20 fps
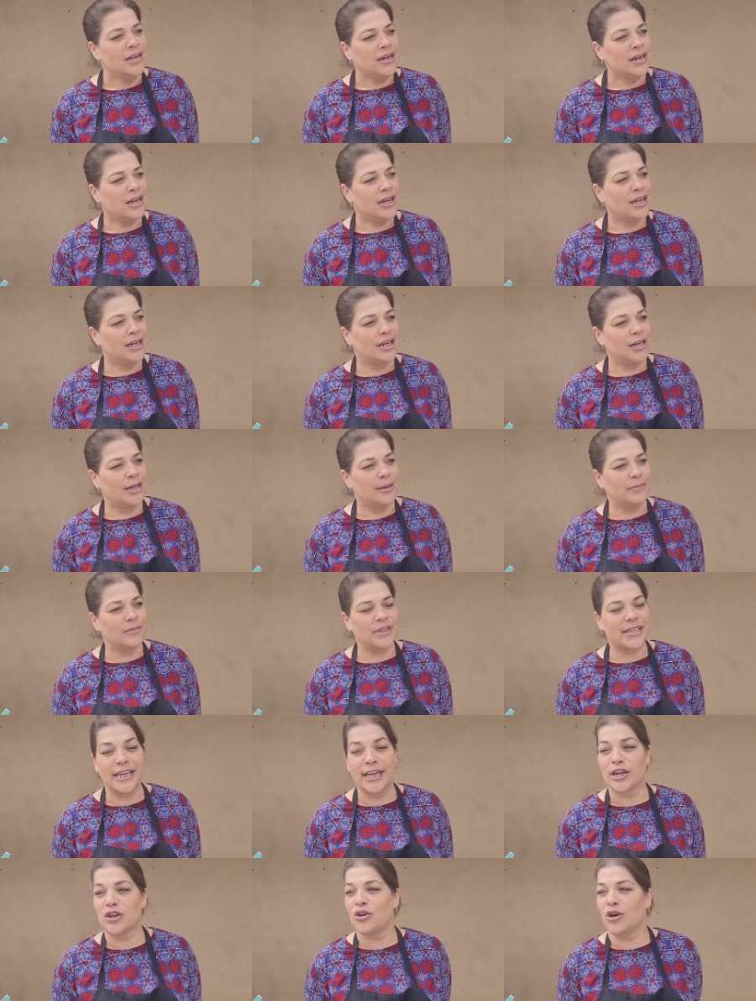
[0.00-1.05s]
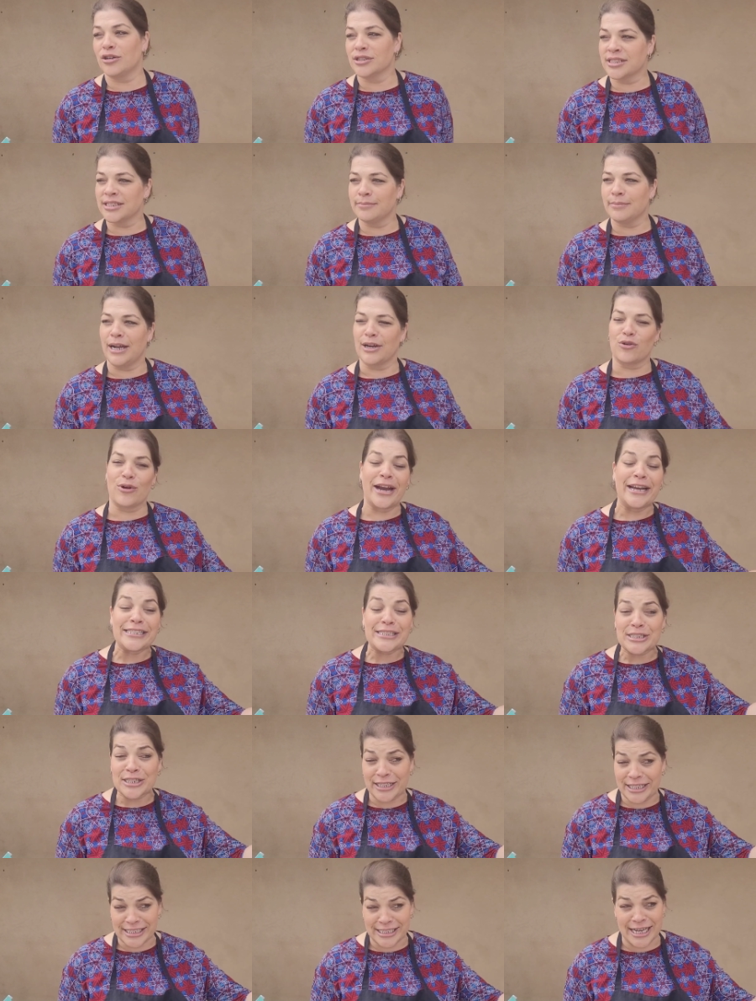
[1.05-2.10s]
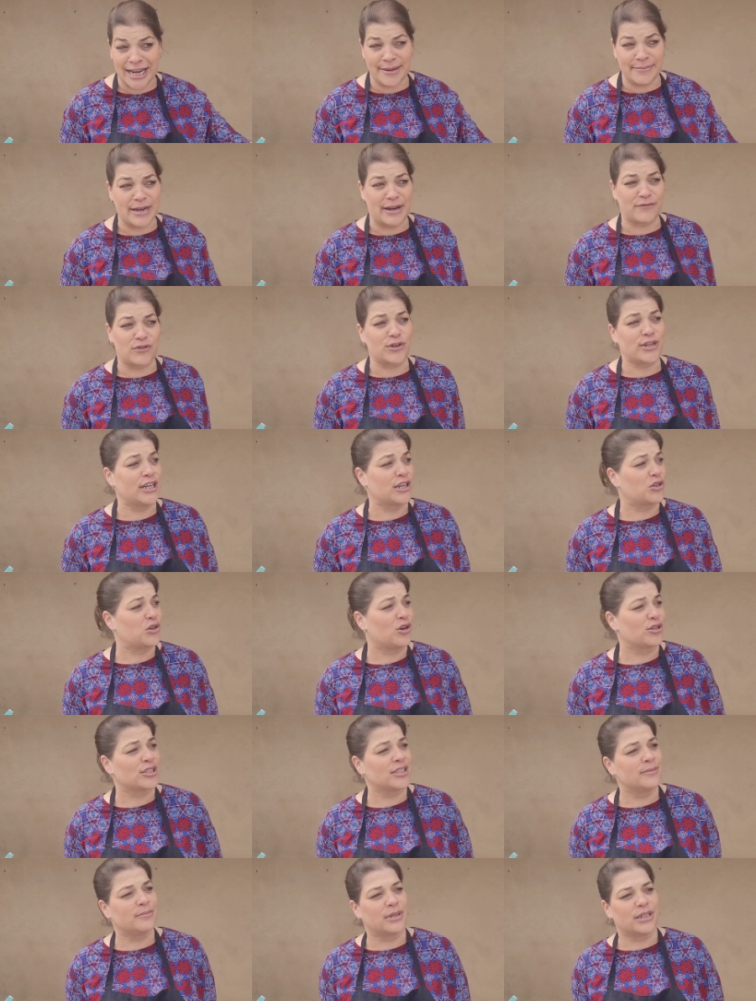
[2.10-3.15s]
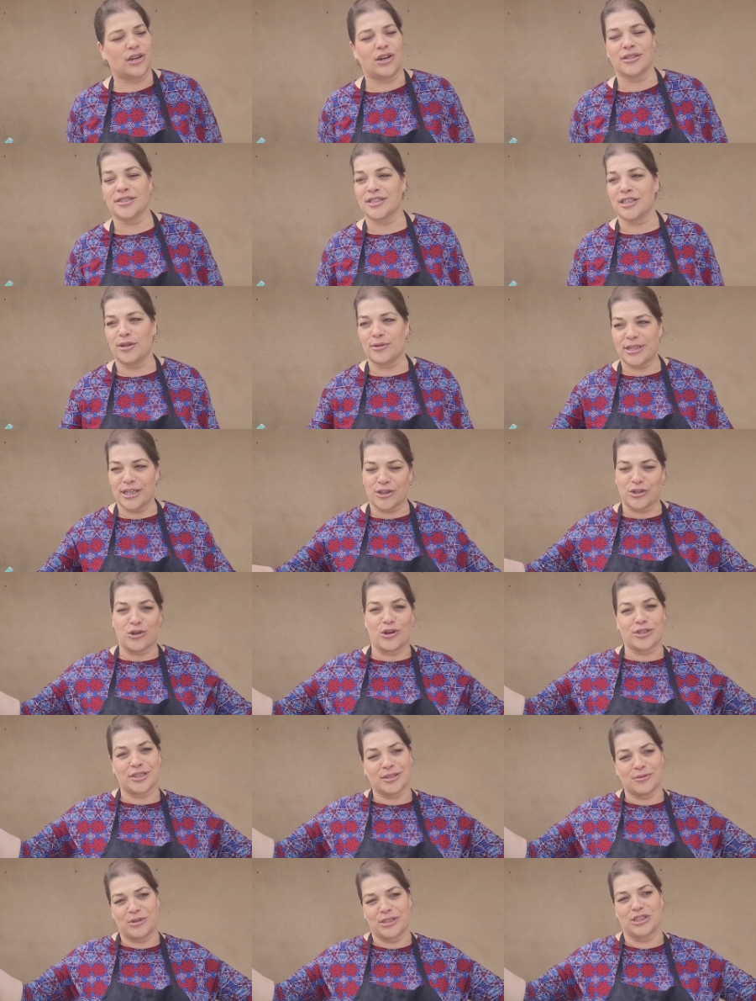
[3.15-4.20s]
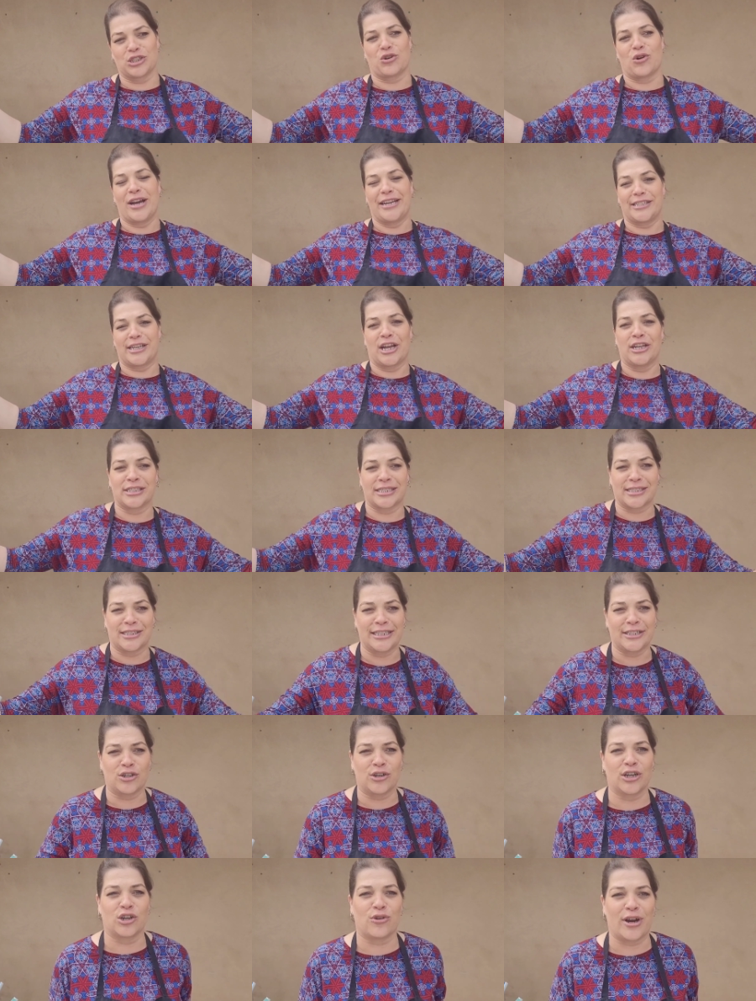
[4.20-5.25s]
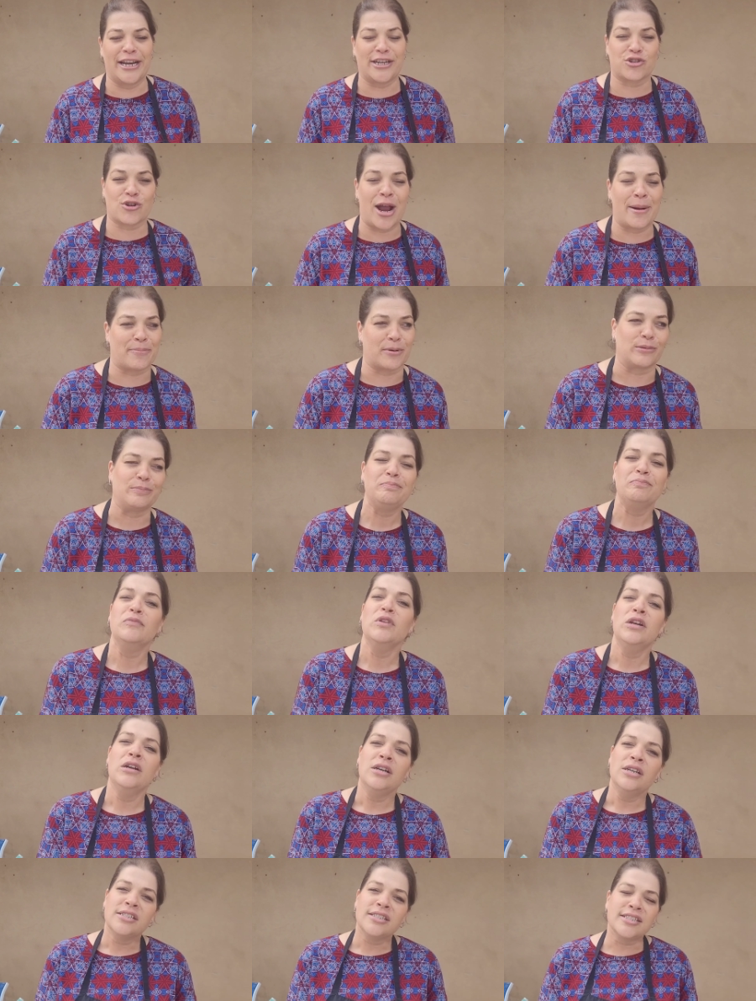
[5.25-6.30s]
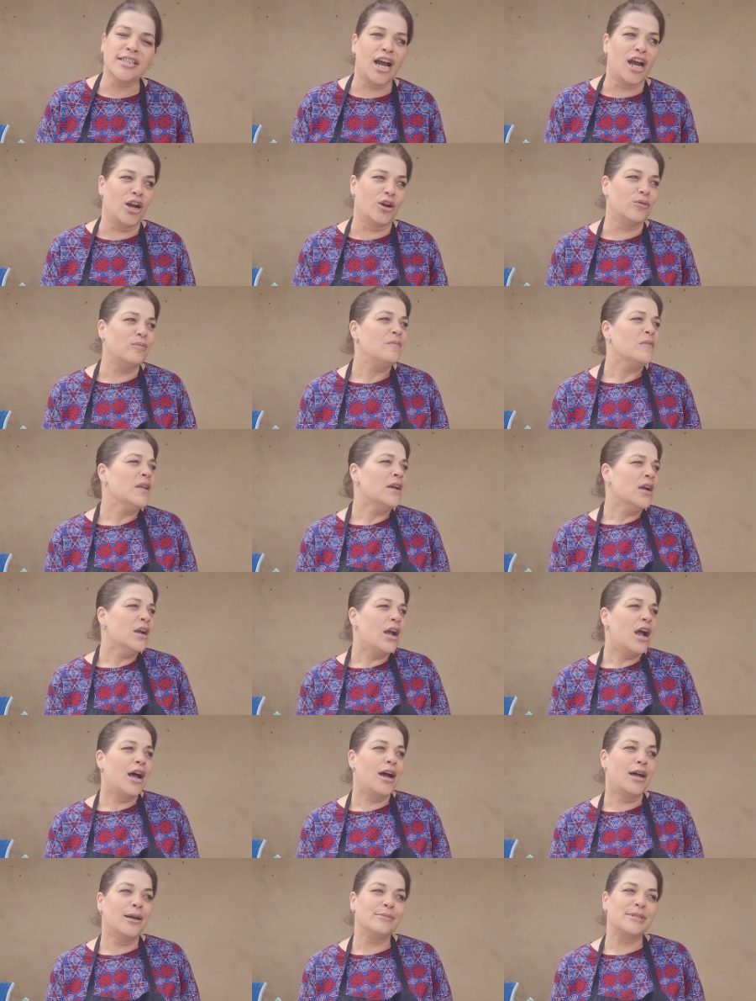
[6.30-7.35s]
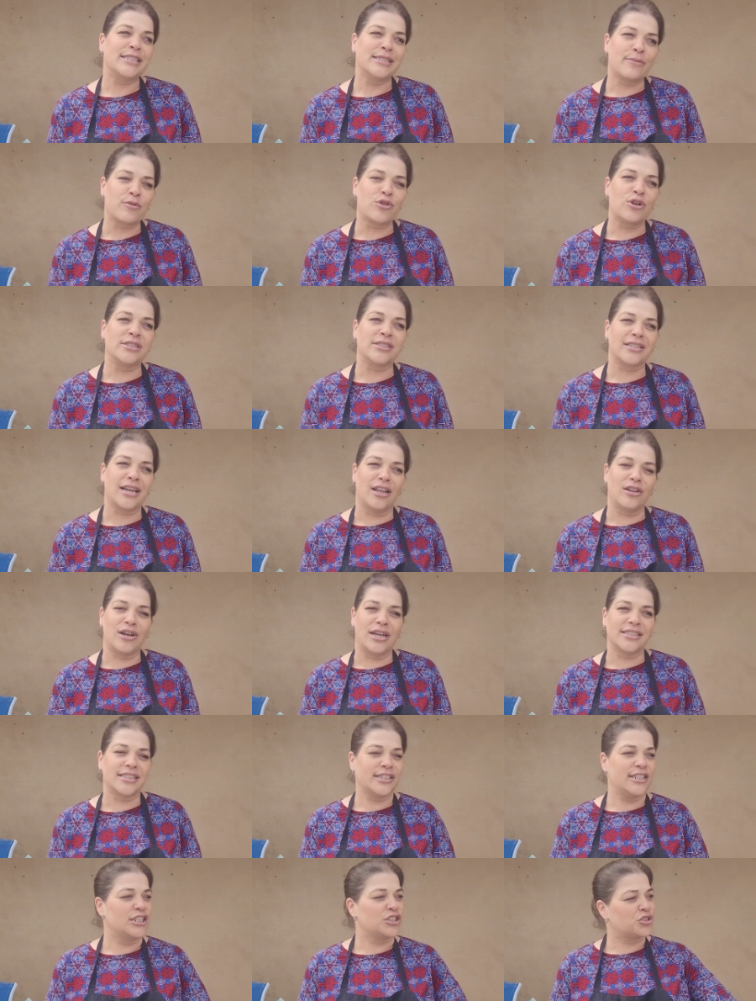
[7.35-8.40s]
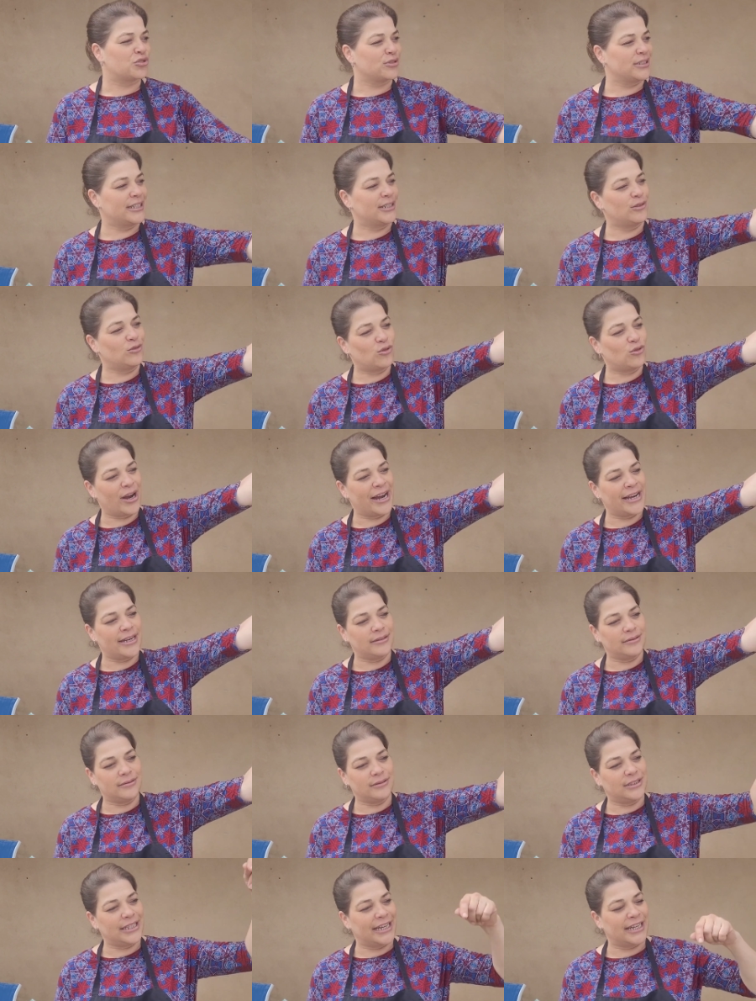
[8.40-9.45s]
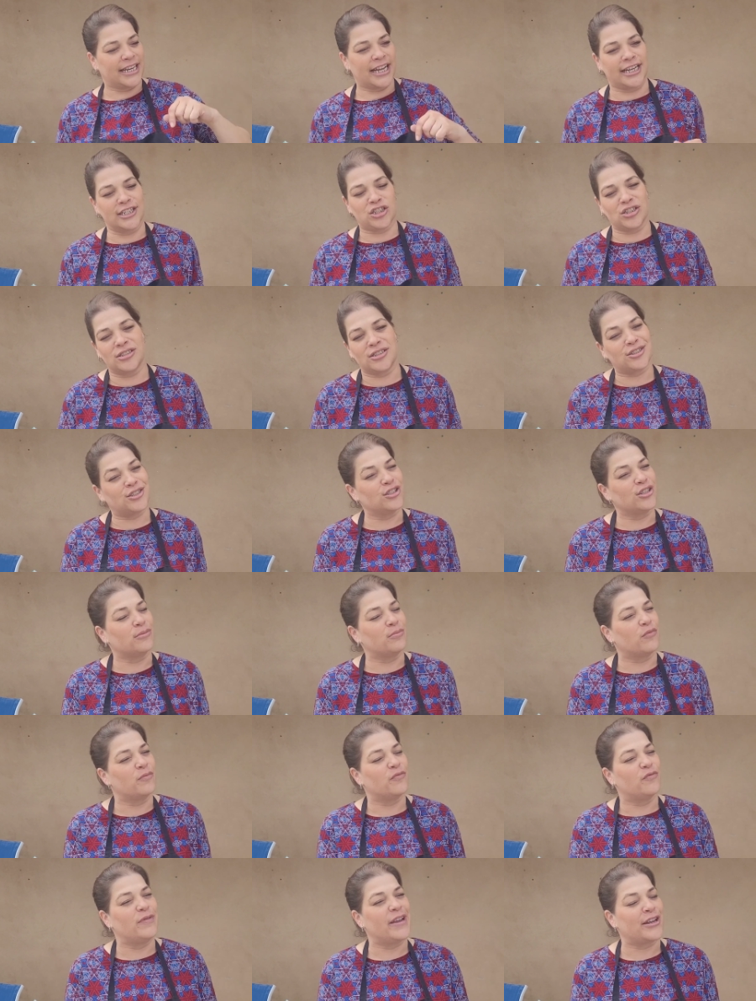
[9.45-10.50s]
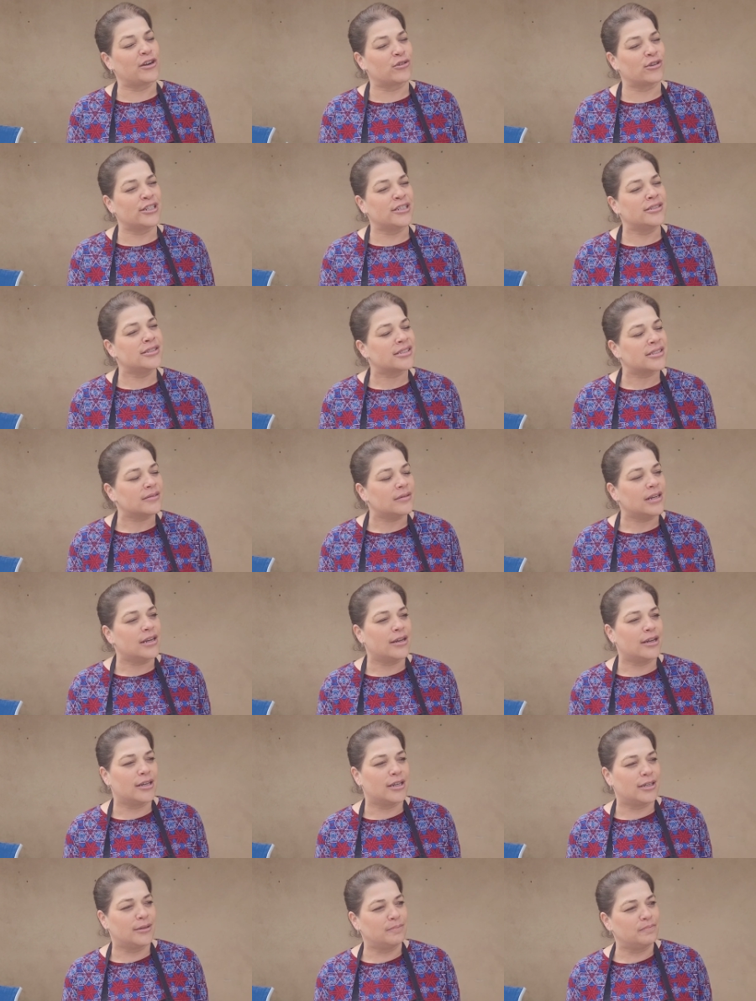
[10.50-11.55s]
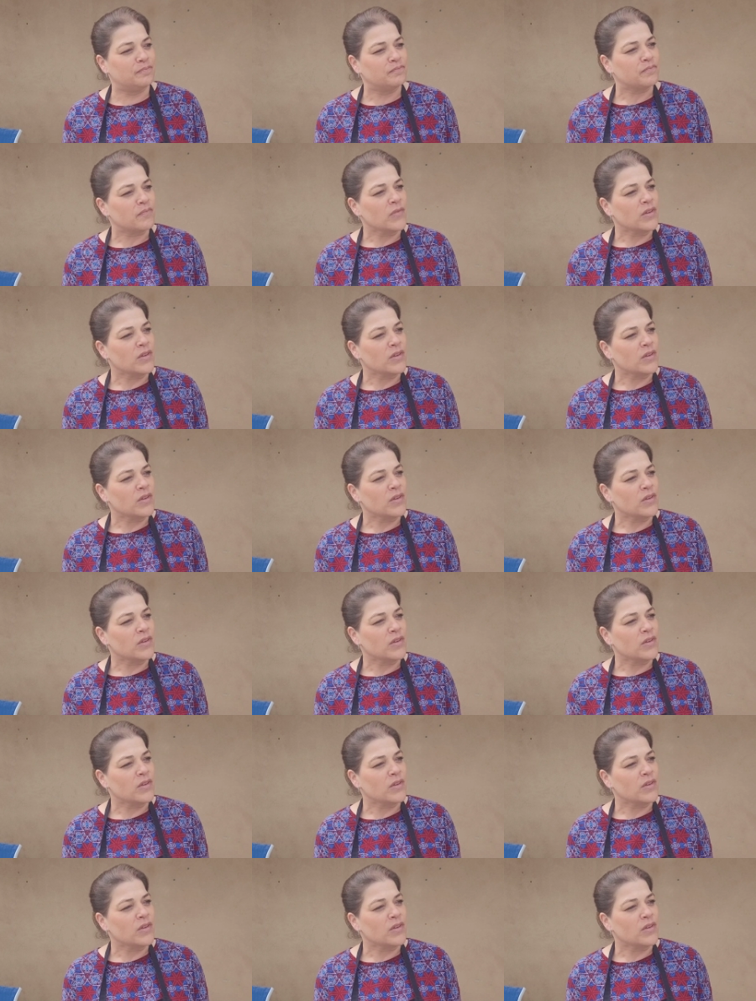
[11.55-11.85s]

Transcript: Um, Kit Carson, my grandson is named after Kit Carson, but also Kit Carson was a great gunslinger and great trapper. So um, Cimarron's got lots of history, great dedications to the veterans. Um,